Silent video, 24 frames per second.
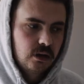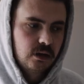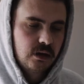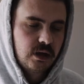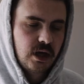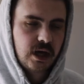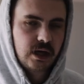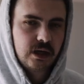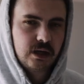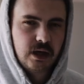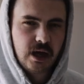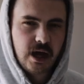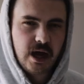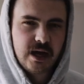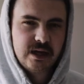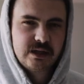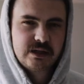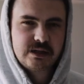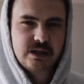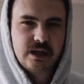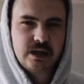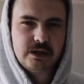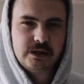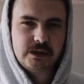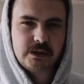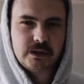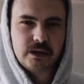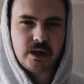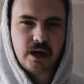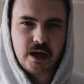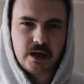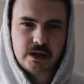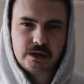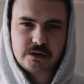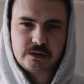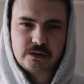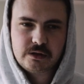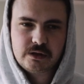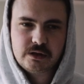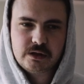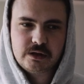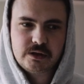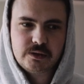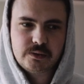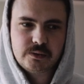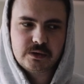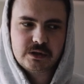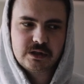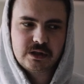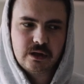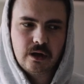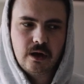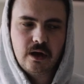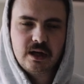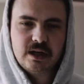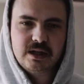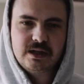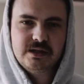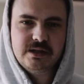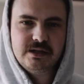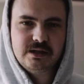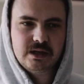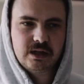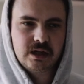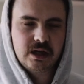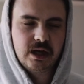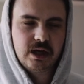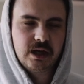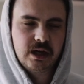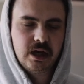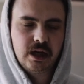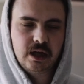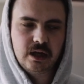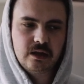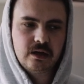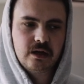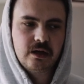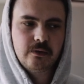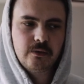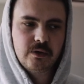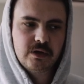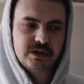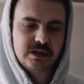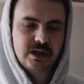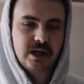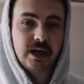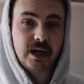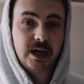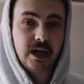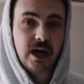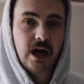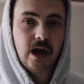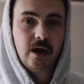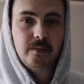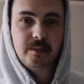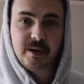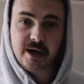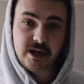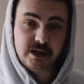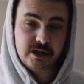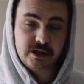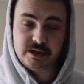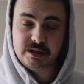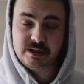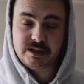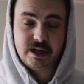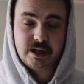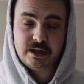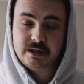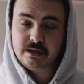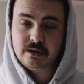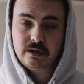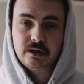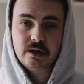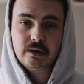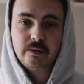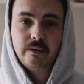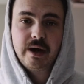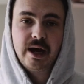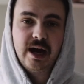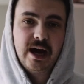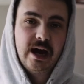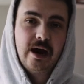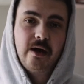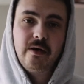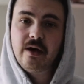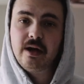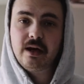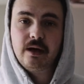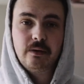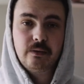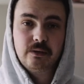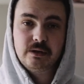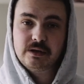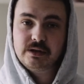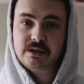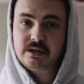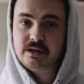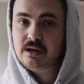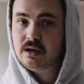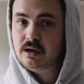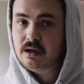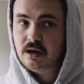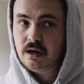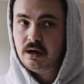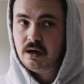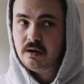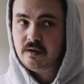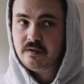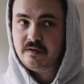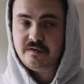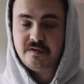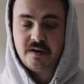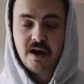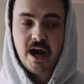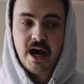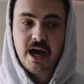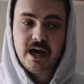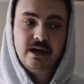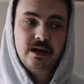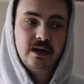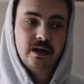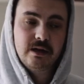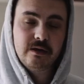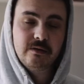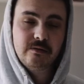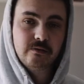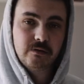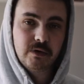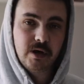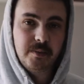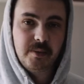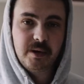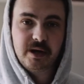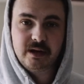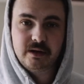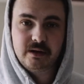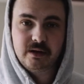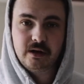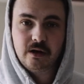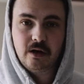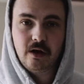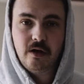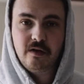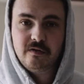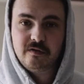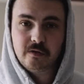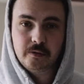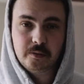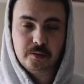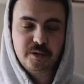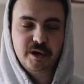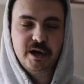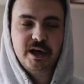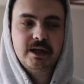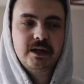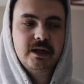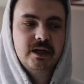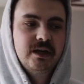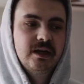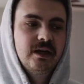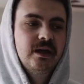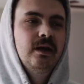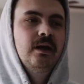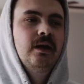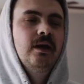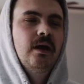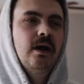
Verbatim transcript: That gas station entrance was a lot easier getting in than it was getting out, but I just sent it on the way out and it was fine. It didn't rip anything off or break it.